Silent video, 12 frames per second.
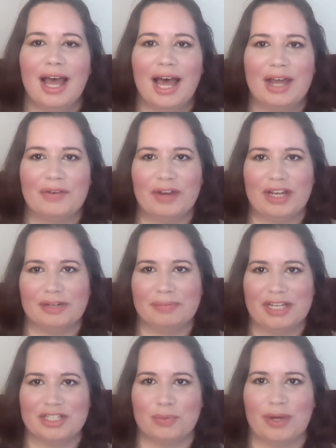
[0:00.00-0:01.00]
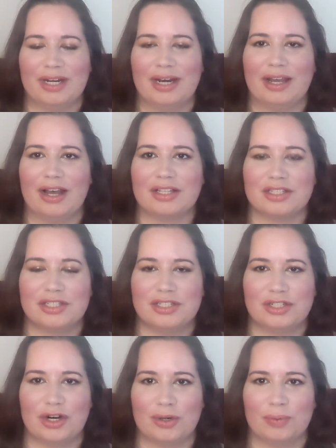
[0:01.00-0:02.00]
I randomized one and I got
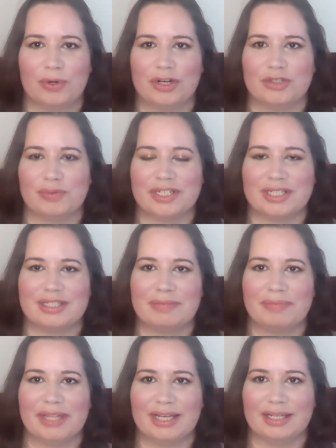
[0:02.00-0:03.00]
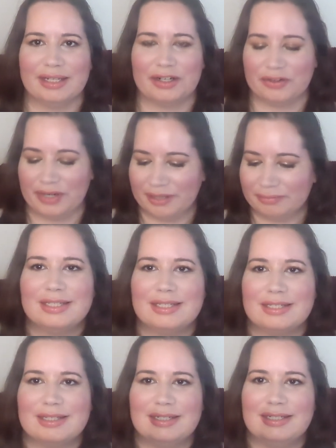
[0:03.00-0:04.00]
Star Wars, which is something glittery. This
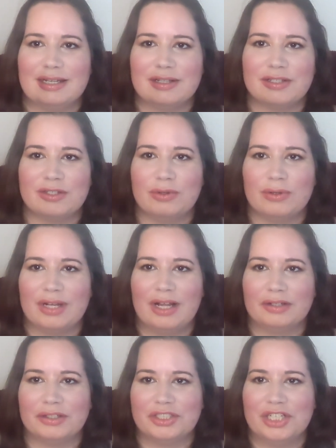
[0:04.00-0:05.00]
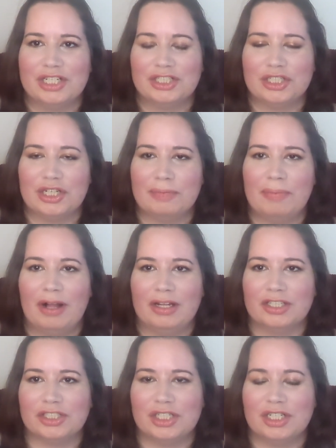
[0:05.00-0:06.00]
is the Del Sol Color Change Nail
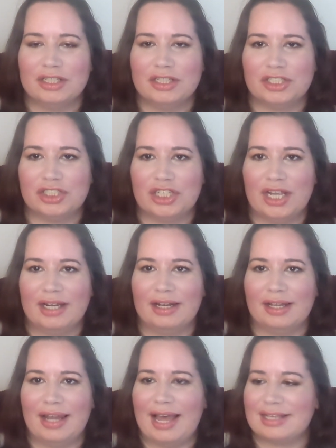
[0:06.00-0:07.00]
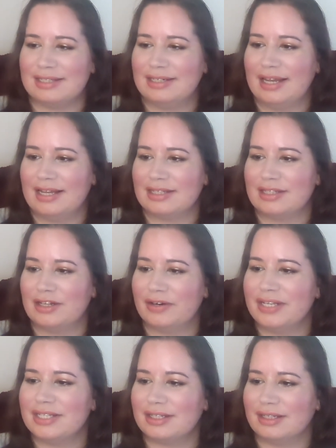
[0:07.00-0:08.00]
Polish in the shade Last Dance. There
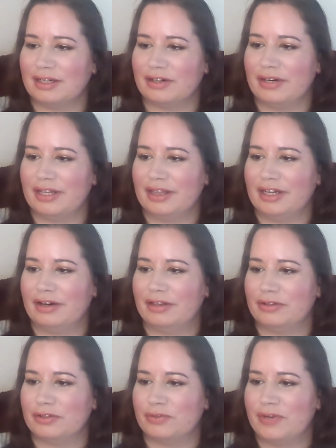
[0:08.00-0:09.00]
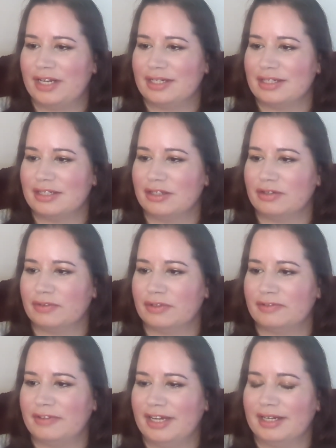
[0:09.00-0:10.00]
is glitter in there. There's red and silver
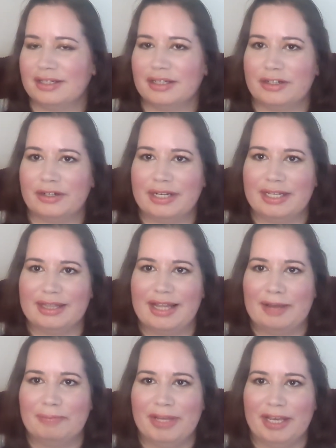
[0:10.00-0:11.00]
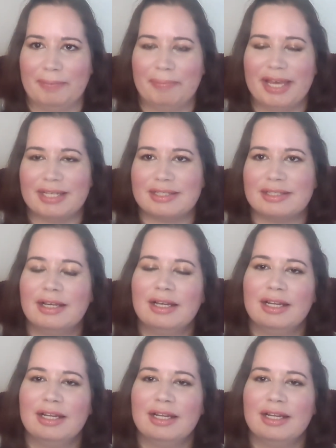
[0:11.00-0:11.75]
fine glitter in that pink base.